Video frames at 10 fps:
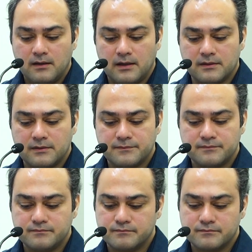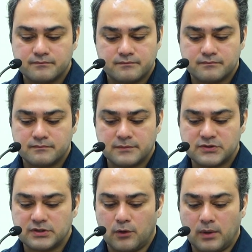And
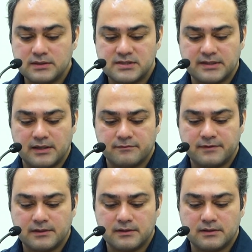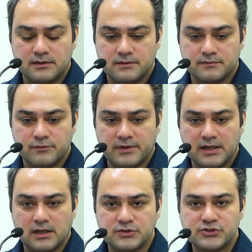it's now unsafe, and the very
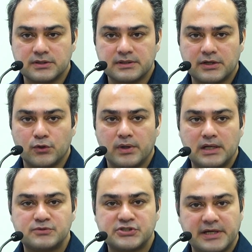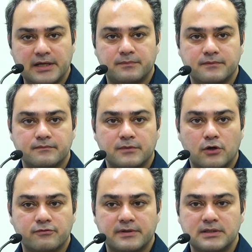culture that you helped shape
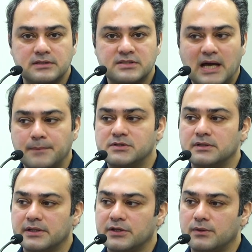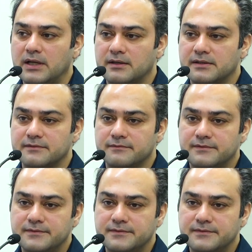now feels absent in your narrative.